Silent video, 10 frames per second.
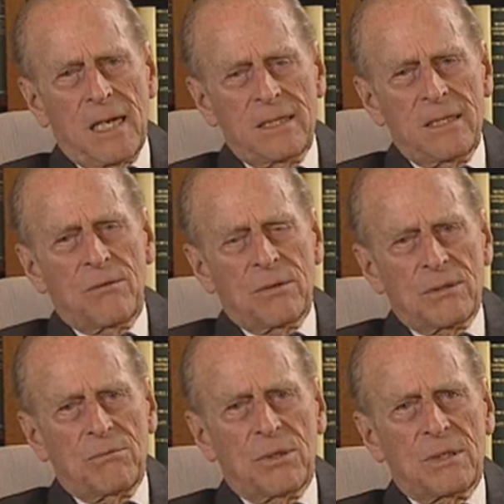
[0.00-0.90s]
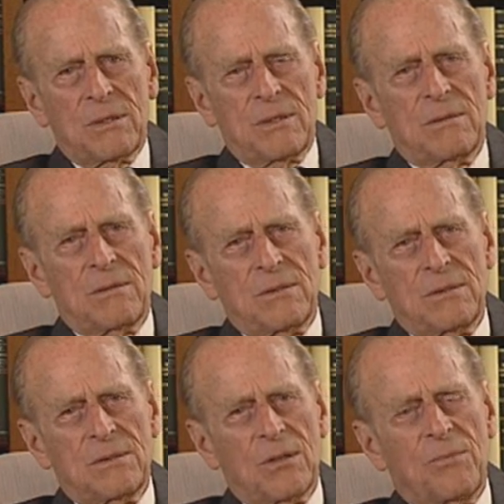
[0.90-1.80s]
I think what, what
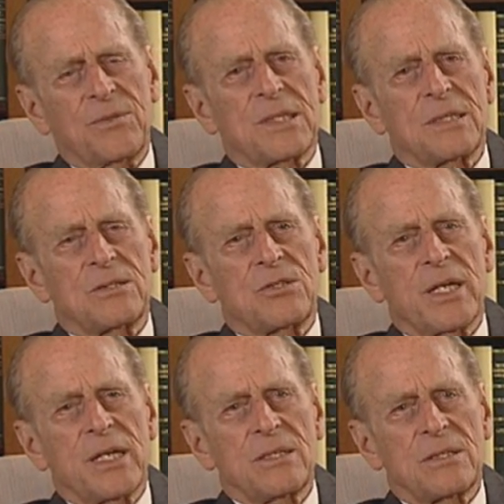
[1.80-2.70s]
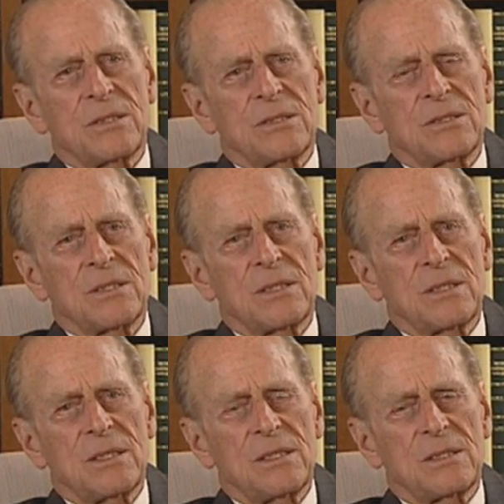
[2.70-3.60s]
obviously has changed is that
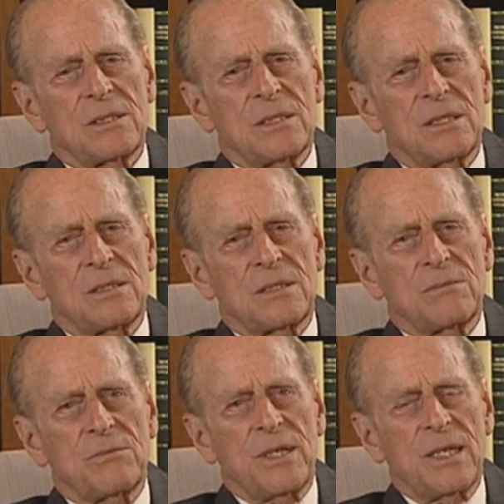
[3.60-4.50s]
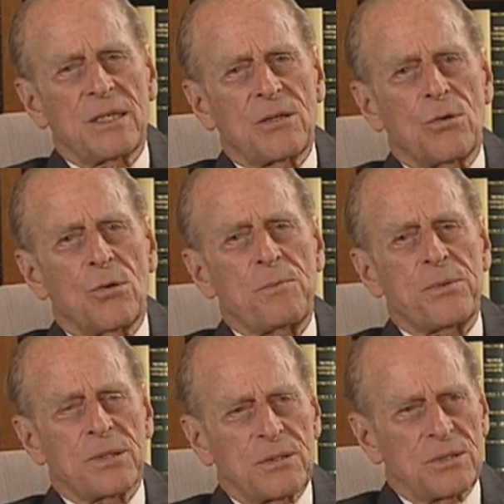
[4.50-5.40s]
it's it's really
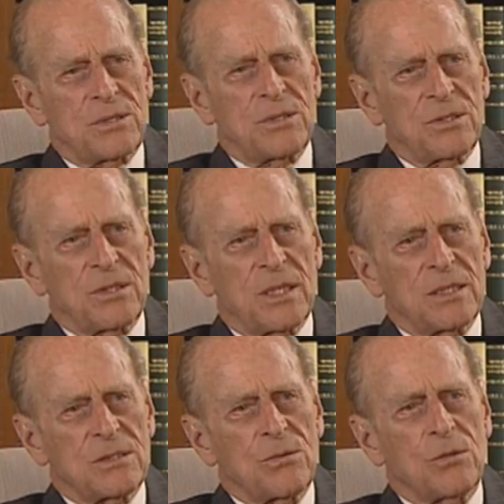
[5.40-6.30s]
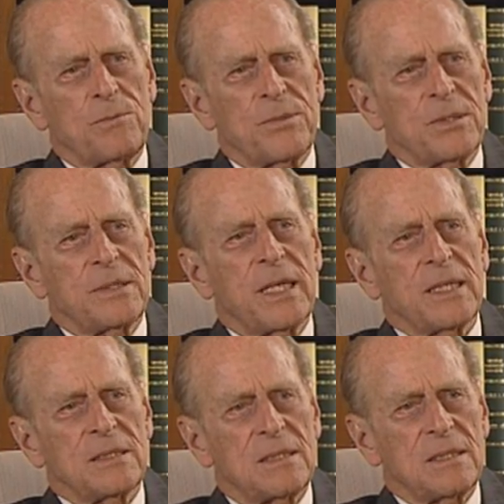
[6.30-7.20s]
corporate decision now. It's corporate
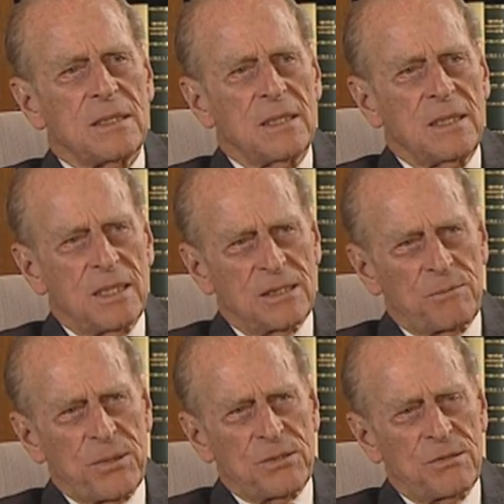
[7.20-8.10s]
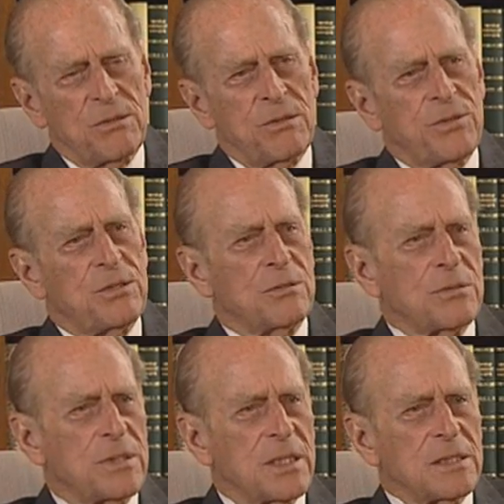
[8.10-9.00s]
taste as opposed to
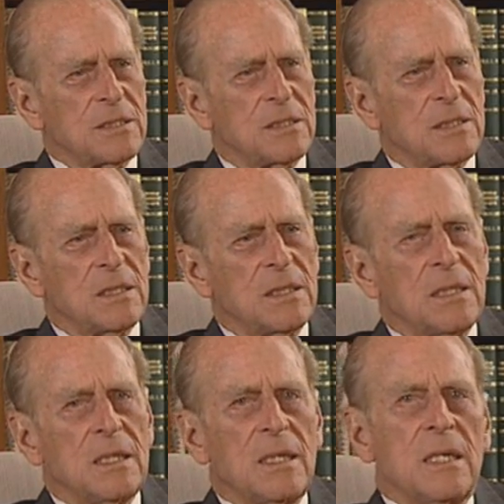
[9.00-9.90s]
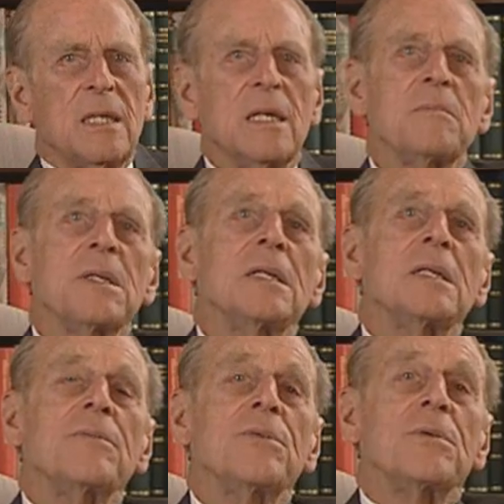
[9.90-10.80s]
individual taste. I
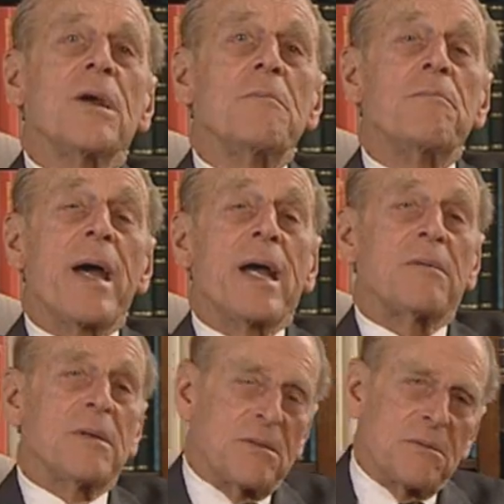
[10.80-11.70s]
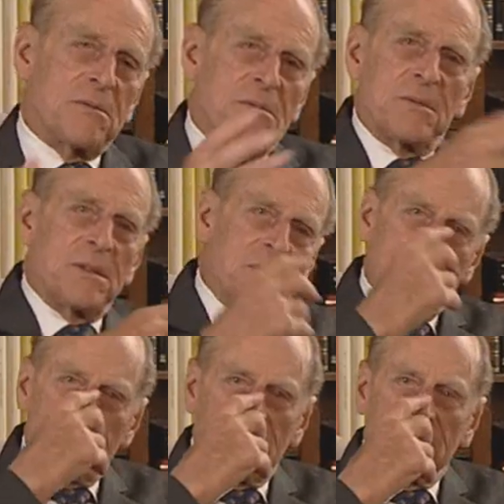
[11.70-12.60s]
mean, if you go back, what,
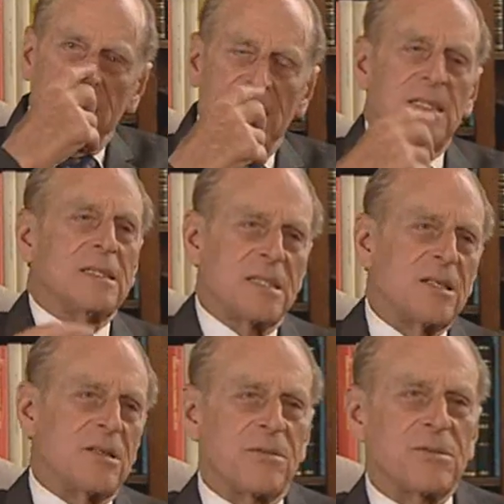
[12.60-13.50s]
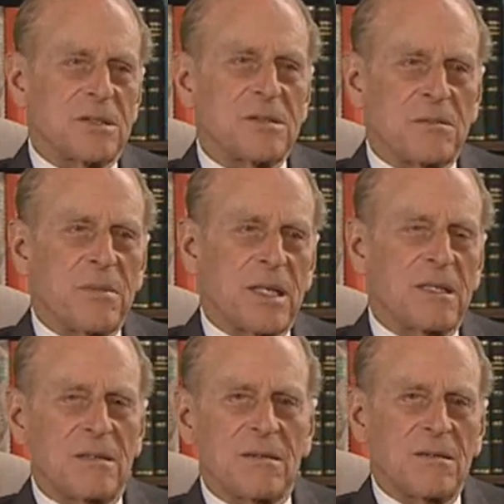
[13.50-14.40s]
18th century, for instance, to
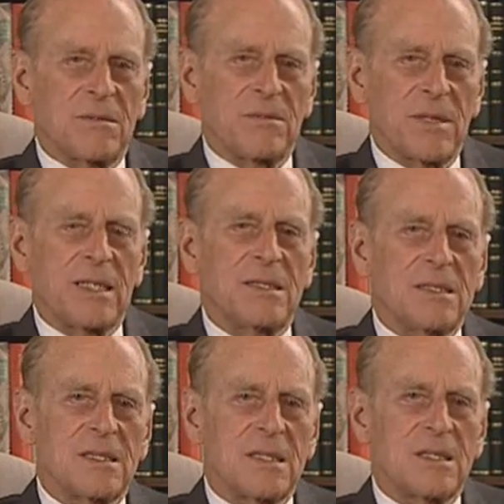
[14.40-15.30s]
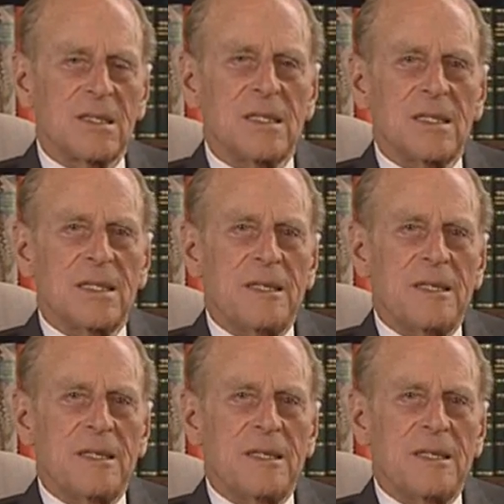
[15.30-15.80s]
make it, or 19th century,